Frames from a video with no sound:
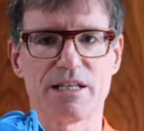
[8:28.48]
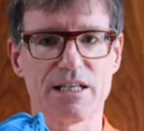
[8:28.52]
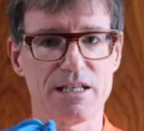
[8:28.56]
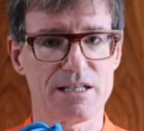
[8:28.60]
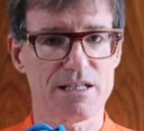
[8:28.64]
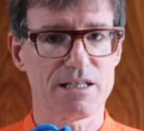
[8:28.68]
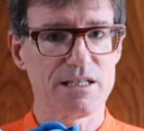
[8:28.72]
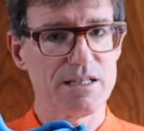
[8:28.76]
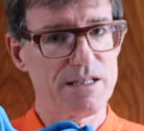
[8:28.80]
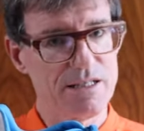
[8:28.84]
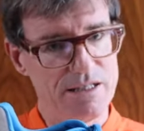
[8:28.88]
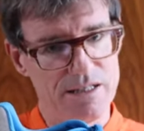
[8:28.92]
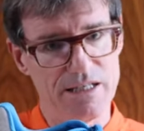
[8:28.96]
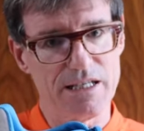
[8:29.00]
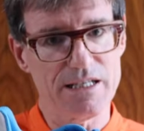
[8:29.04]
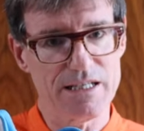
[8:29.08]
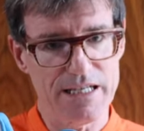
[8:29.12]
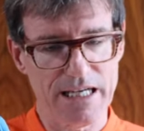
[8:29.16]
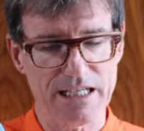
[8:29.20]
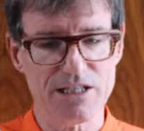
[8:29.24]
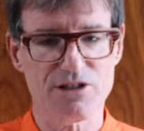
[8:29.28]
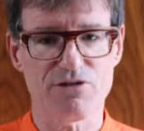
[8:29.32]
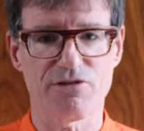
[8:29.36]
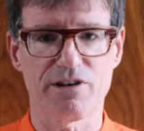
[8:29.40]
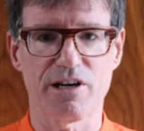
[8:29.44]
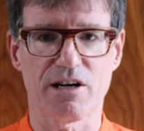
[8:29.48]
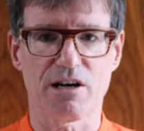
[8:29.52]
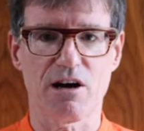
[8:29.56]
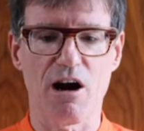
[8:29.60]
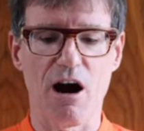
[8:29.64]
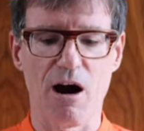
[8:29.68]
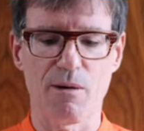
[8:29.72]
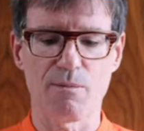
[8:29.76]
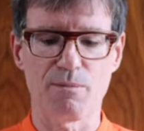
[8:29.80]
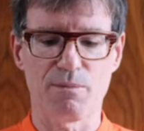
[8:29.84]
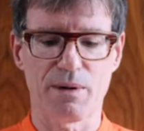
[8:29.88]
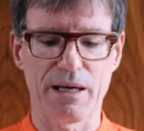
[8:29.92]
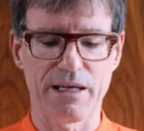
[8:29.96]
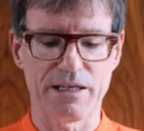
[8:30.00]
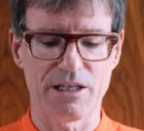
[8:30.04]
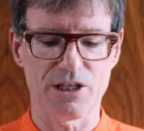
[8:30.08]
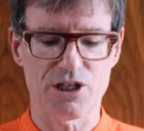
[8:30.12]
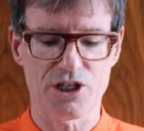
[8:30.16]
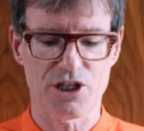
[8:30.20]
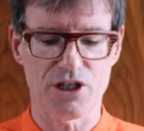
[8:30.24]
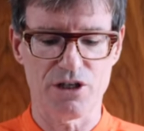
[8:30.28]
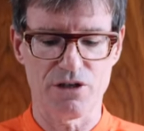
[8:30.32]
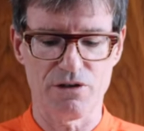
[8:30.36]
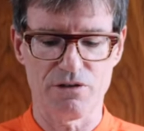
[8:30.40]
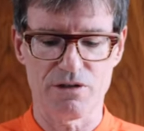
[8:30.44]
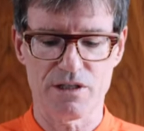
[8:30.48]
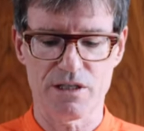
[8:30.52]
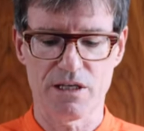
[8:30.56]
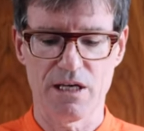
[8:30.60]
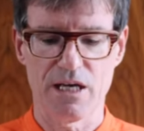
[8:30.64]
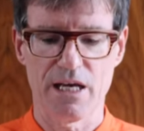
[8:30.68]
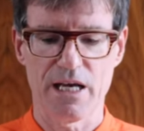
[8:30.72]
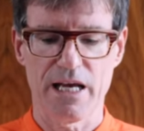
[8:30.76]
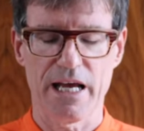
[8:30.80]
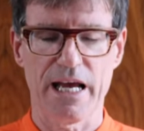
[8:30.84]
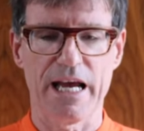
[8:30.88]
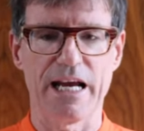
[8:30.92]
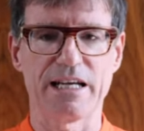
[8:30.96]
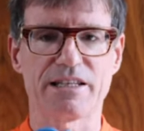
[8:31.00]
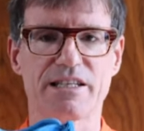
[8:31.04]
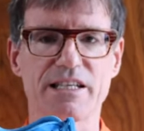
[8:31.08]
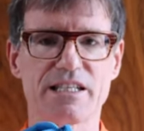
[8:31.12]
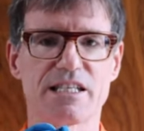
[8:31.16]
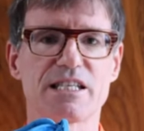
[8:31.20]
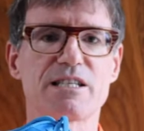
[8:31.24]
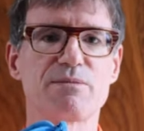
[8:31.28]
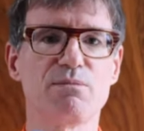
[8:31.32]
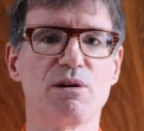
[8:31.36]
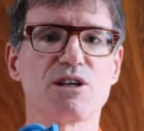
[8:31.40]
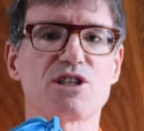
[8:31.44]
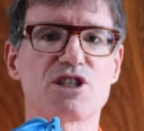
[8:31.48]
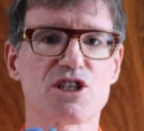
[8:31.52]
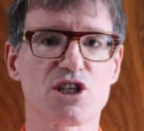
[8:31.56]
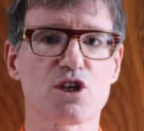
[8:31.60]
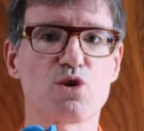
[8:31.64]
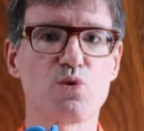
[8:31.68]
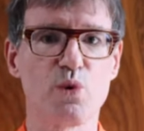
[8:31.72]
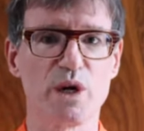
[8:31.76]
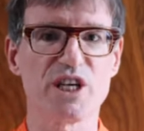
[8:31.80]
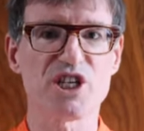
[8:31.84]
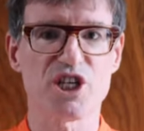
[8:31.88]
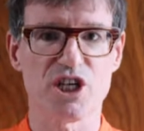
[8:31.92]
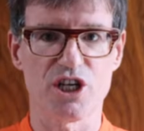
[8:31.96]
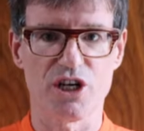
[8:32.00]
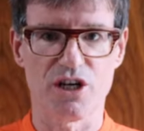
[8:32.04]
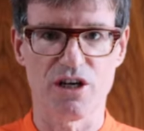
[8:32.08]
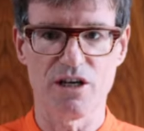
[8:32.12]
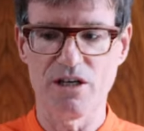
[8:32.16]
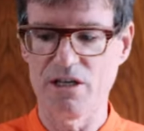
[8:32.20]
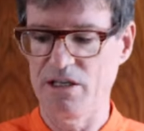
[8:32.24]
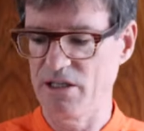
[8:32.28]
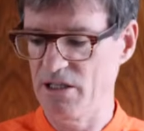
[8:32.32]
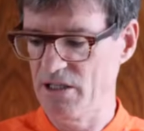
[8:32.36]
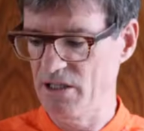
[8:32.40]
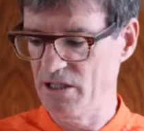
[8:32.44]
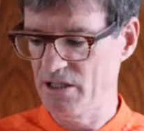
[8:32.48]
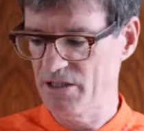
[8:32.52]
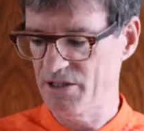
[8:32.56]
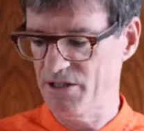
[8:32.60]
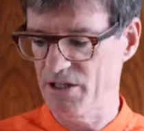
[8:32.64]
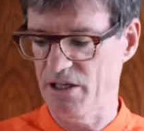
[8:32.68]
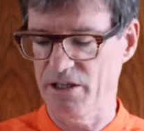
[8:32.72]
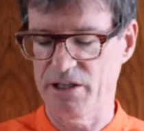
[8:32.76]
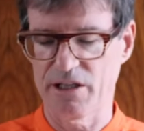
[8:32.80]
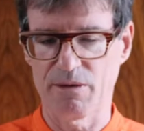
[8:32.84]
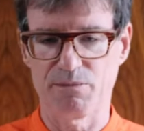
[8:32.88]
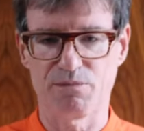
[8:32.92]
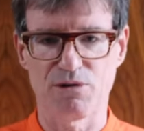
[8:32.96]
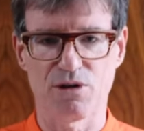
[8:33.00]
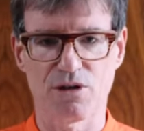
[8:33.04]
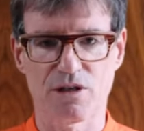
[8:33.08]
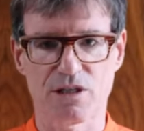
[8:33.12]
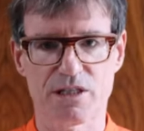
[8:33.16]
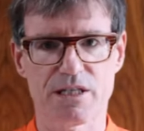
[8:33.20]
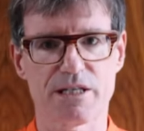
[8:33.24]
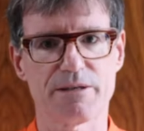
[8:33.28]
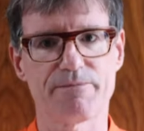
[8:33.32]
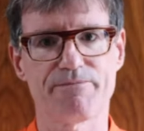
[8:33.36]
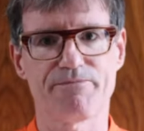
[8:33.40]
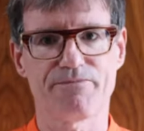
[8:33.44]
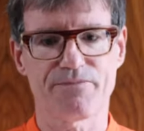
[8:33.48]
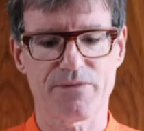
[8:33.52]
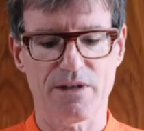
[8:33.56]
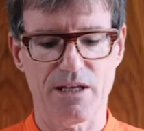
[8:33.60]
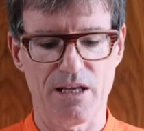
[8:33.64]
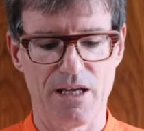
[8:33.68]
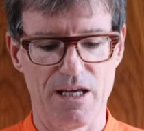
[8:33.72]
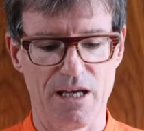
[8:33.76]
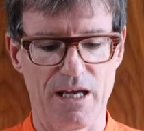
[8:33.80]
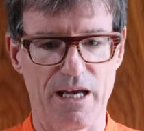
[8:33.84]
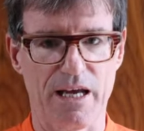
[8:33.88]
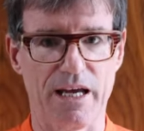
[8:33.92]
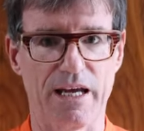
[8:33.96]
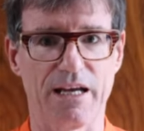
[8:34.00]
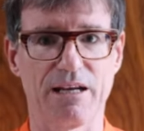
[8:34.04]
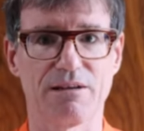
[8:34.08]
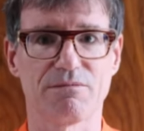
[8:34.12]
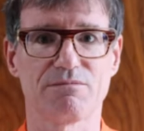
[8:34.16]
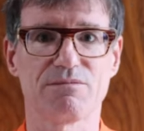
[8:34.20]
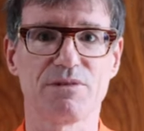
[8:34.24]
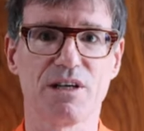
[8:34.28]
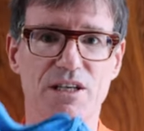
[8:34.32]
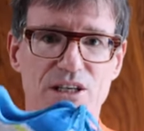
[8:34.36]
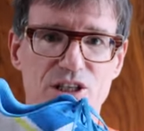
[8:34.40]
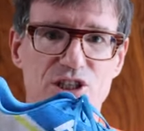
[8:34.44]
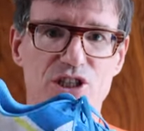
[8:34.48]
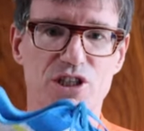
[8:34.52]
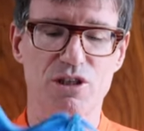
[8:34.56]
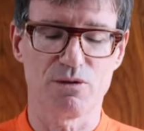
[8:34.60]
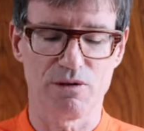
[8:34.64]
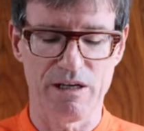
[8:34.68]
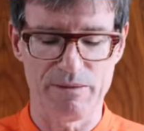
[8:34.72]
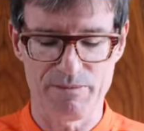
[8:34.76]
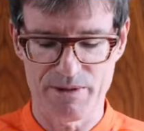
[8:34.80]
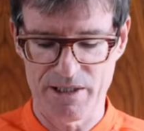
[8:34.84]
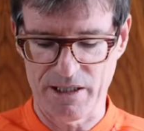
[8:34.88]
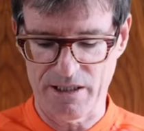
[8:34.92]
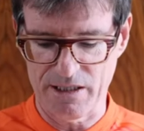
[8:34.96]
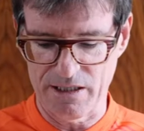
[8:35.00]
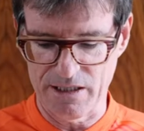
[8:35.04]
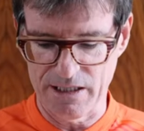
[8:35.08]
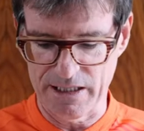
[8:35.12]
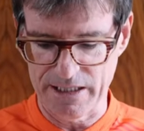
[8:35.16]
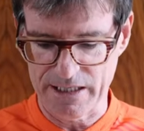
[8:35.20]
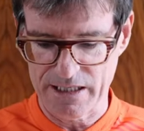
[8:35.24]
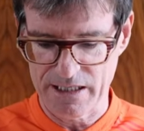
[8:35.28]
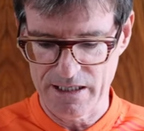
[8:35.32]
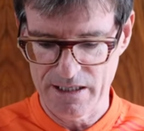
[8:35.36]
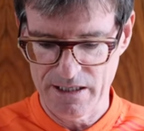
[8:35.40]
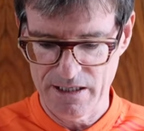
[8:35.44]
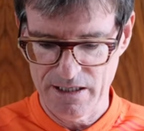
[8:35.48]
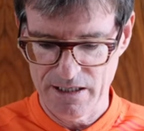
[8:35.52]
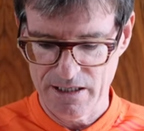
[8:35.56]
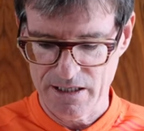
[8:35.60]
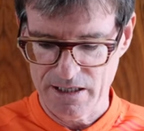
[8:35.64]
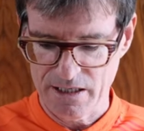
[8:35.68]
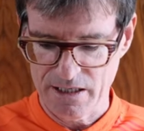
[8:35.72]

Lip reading: These next three are carbon-plated shoes. This is much squidgier than the Brooks. Not a shoe I particularly like.